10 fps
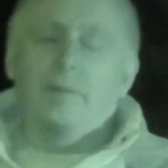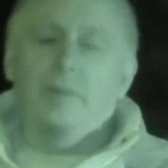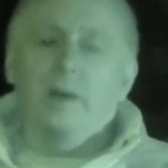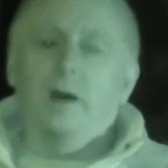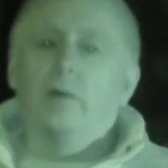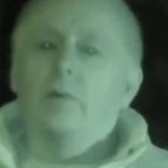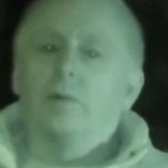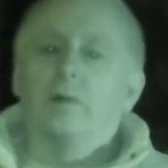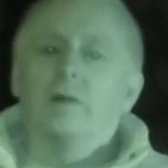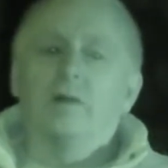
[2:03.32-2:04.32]
Now
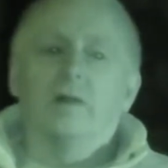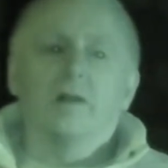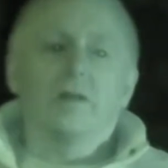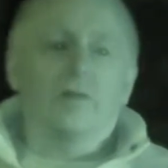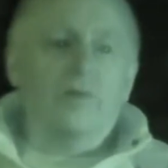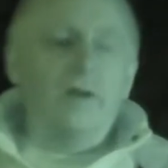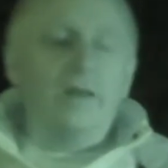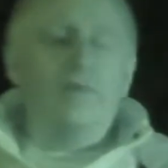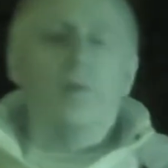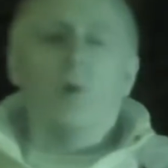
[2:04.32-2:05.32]
there's three
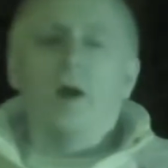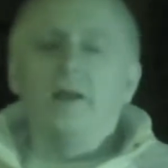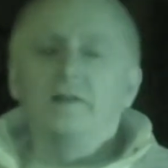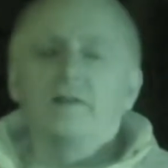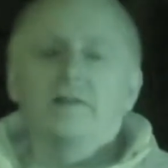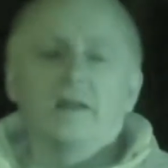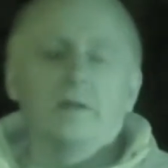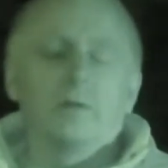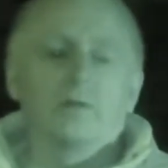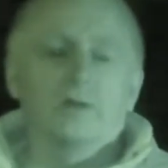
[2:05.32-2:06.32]
different ways they say
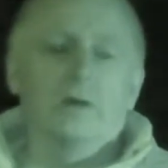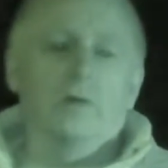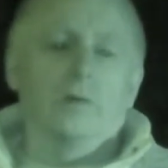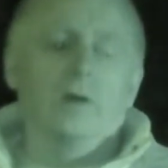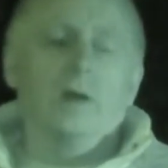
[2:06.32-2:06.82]
he was killed.